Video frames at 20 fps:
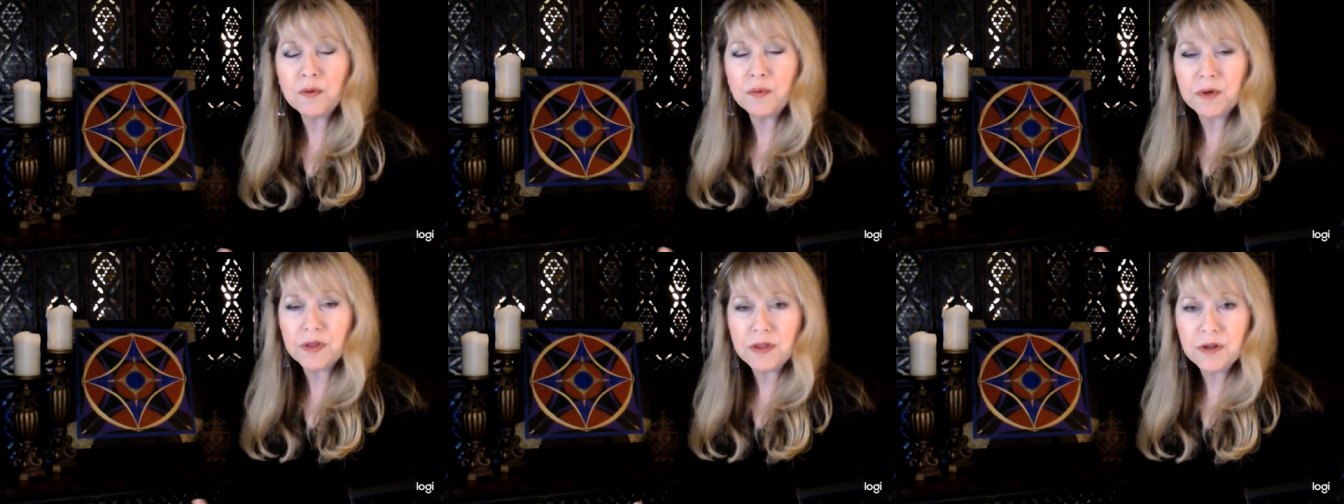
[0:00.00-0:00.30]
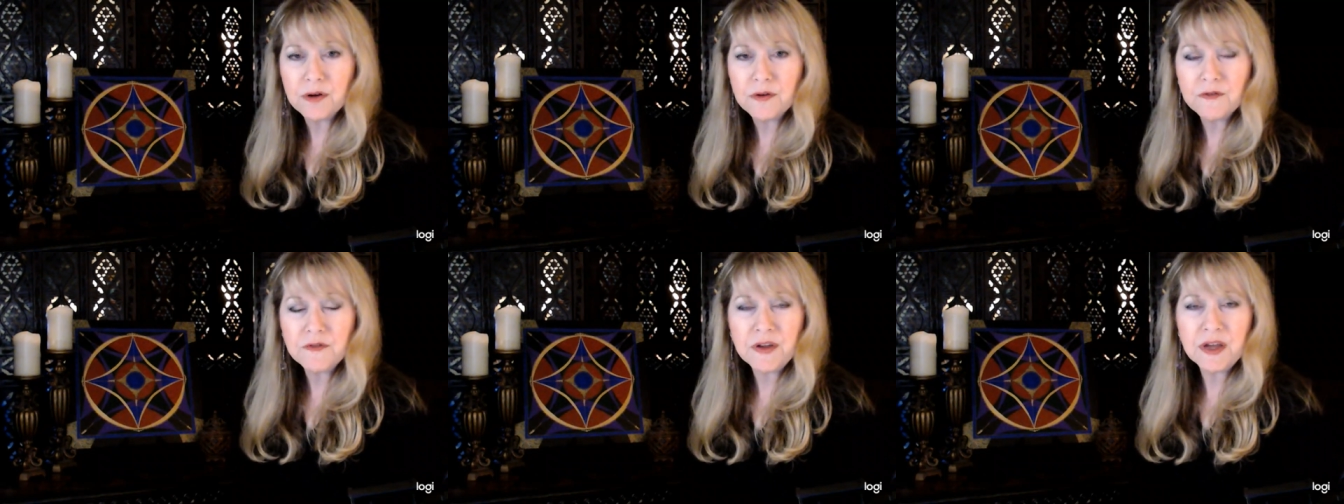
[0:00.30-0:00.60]
with
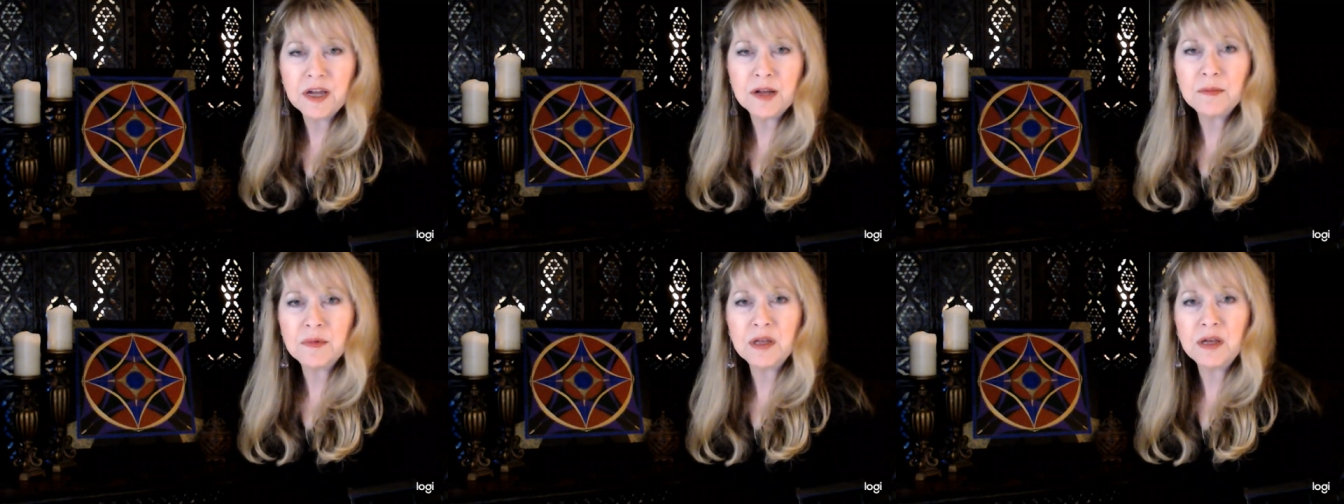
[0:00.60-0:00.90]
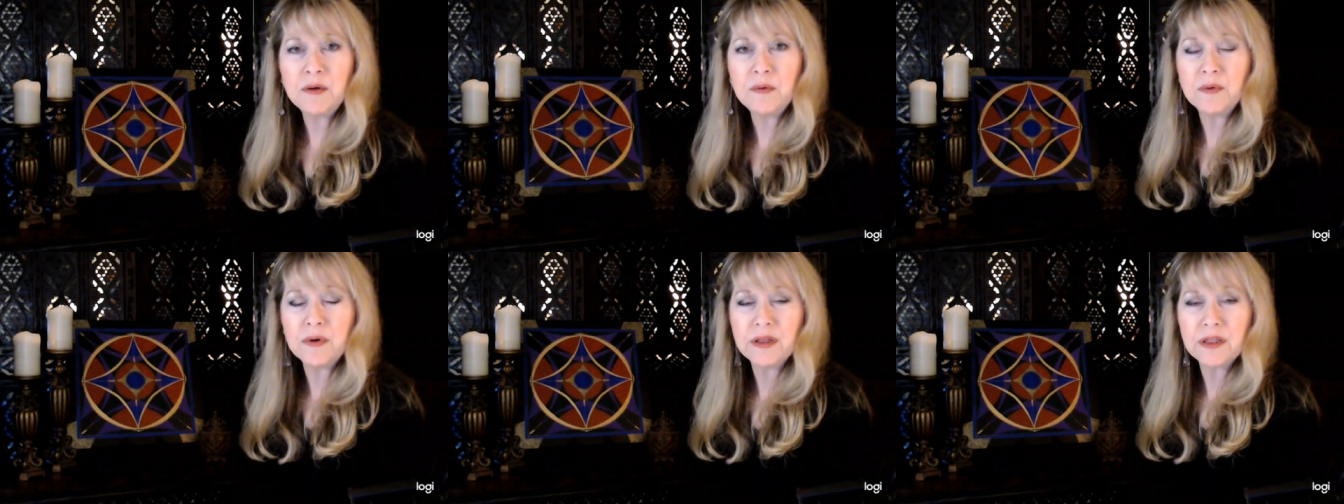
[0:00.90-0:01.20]
your family,
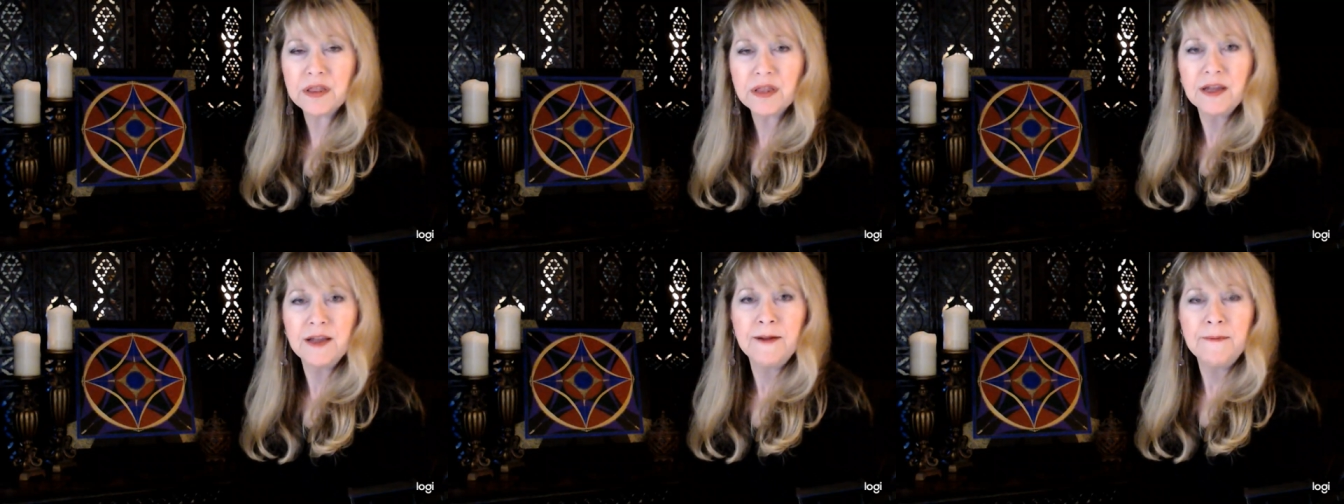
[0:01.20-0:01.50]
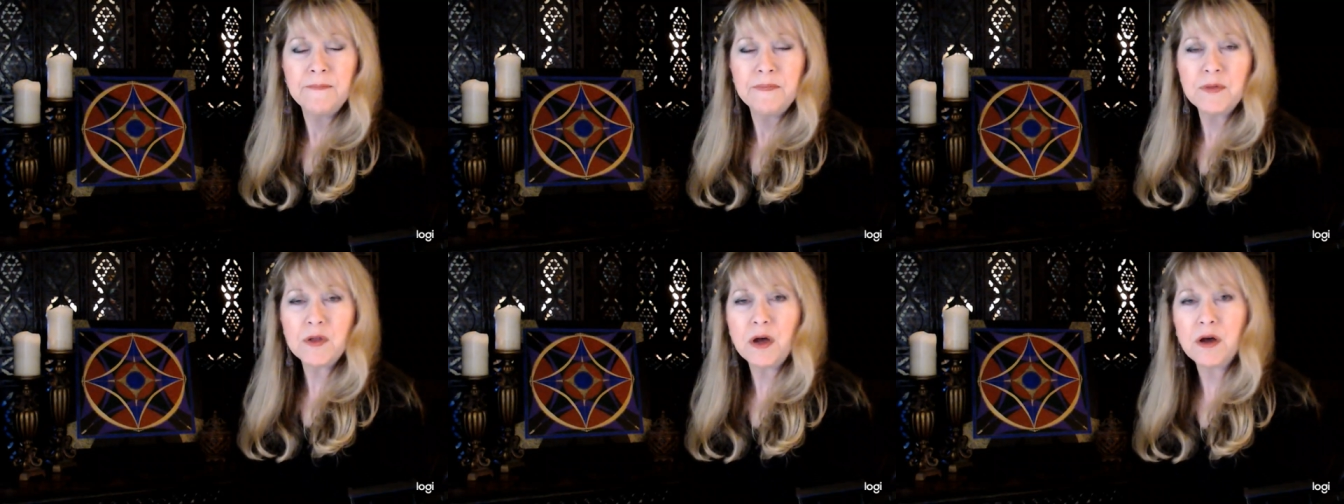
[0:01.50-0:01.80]
with
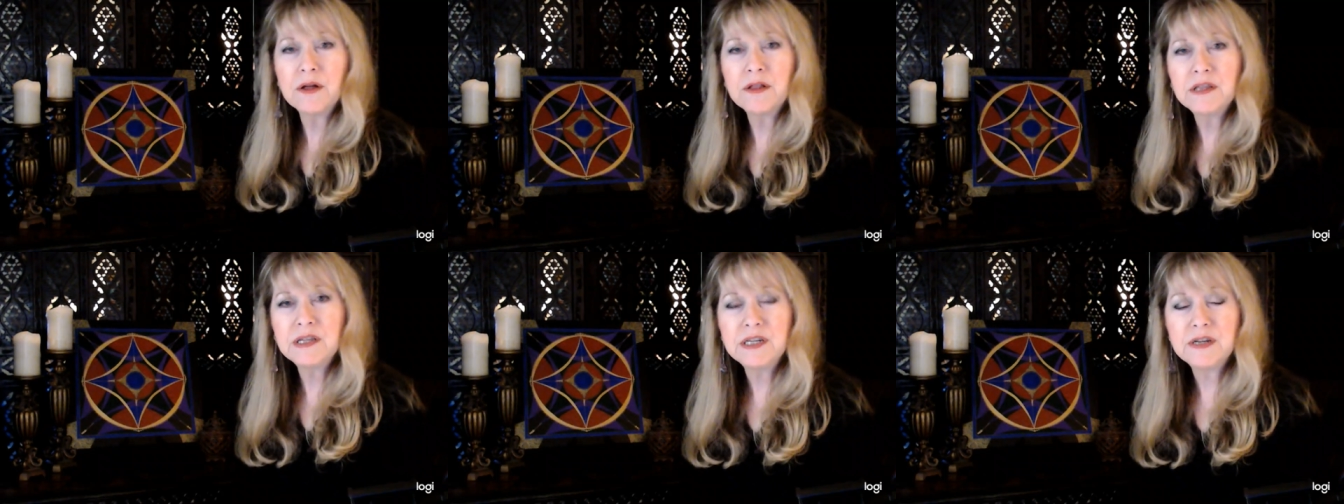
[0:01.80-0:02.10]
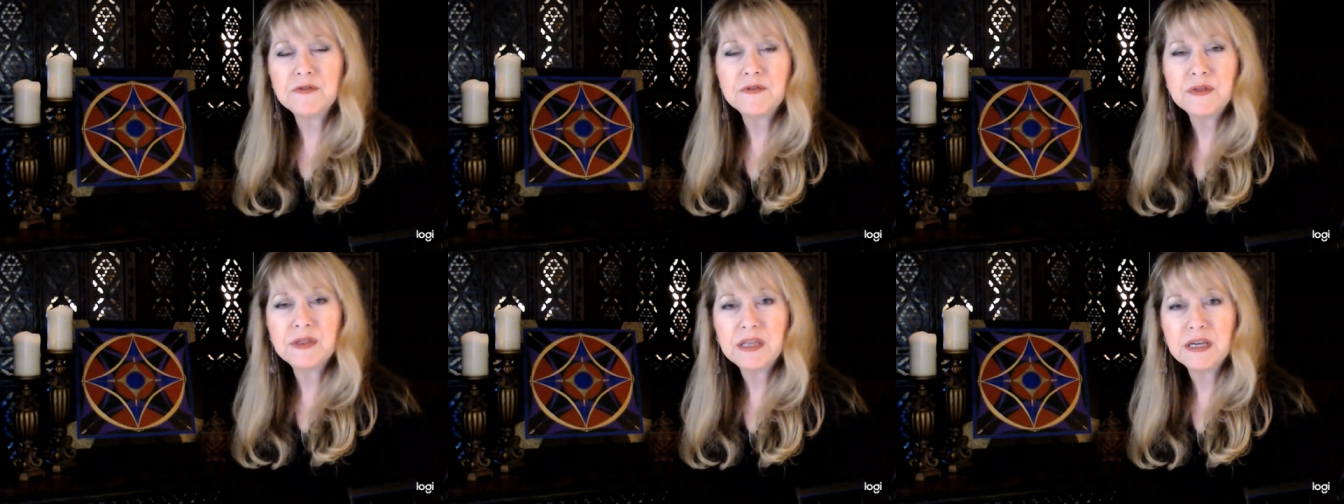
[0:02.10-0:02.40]
all the
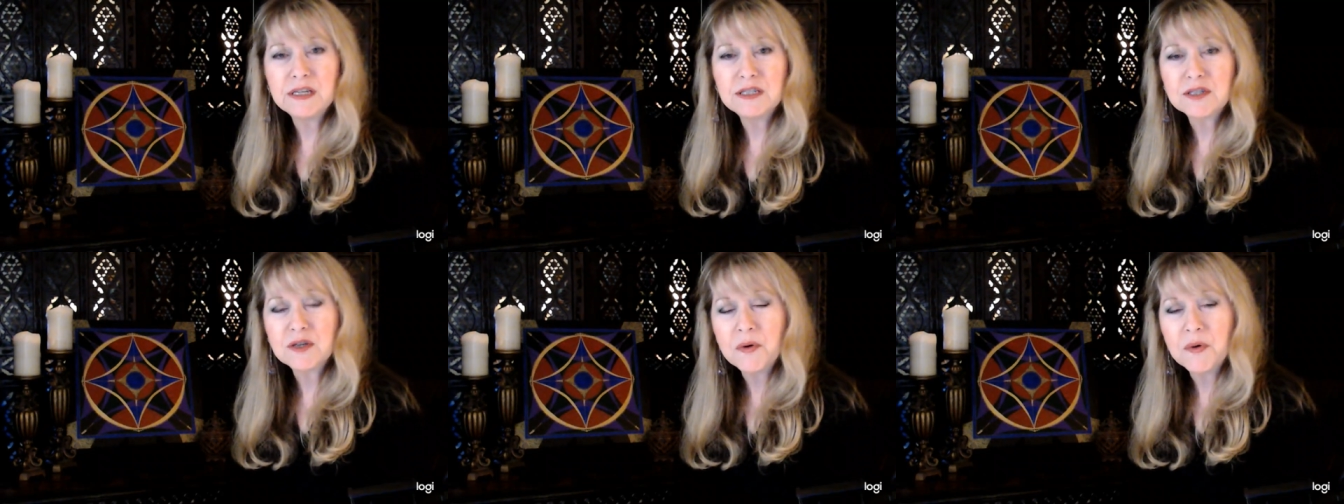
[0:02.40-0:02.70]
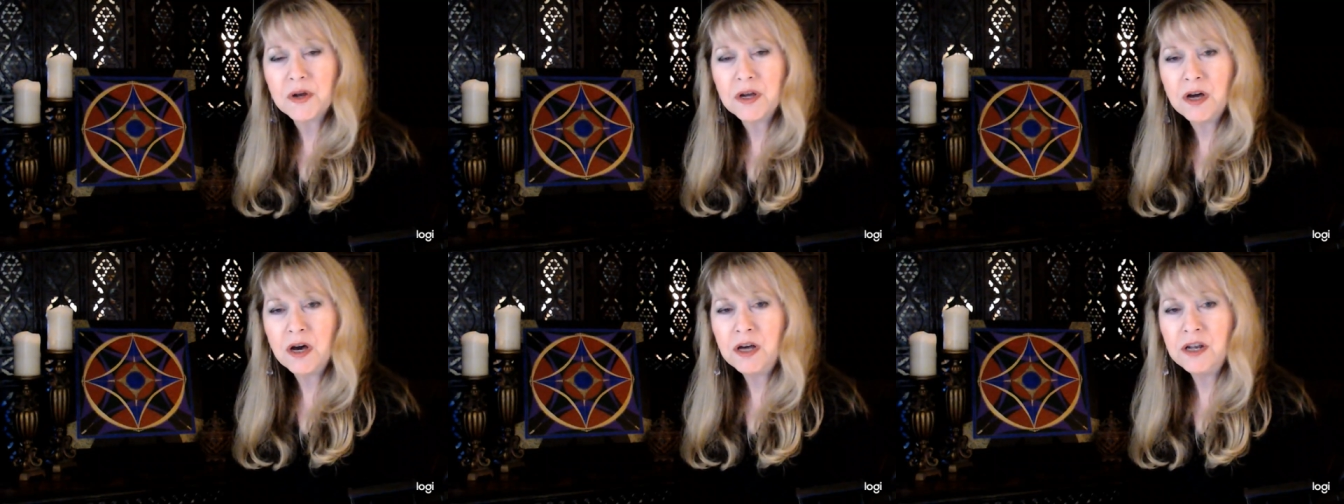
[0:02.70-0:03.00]
different things
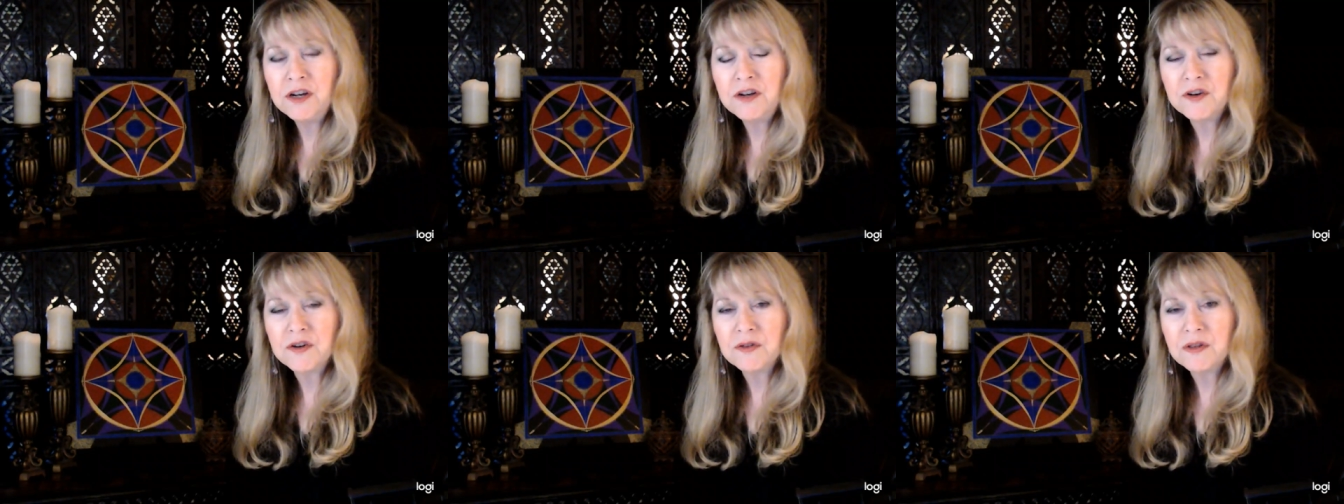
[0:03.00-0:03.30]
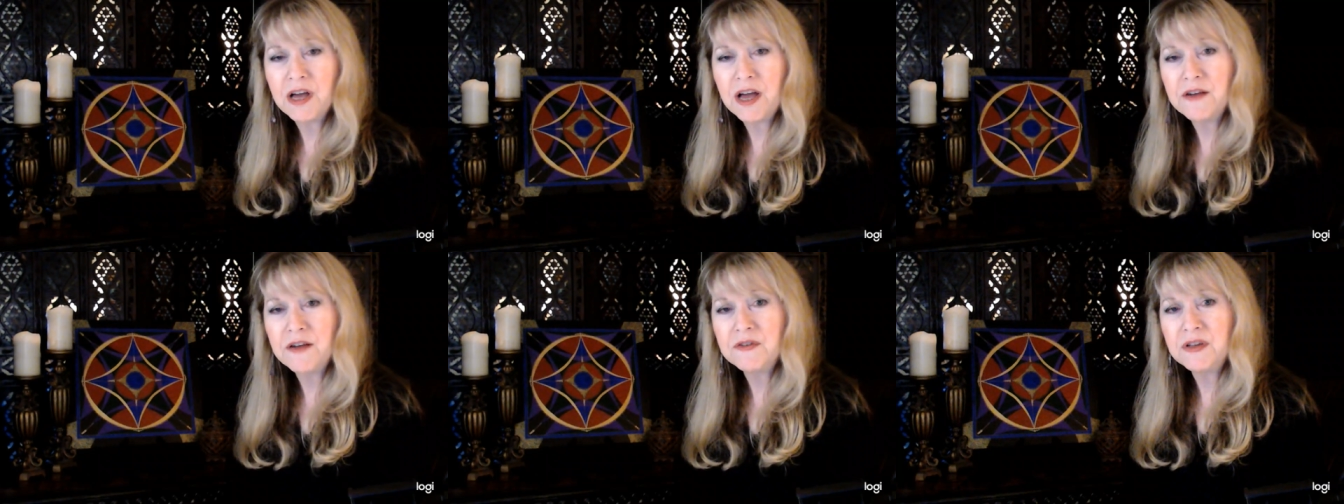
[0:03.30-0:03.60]
going on in your life?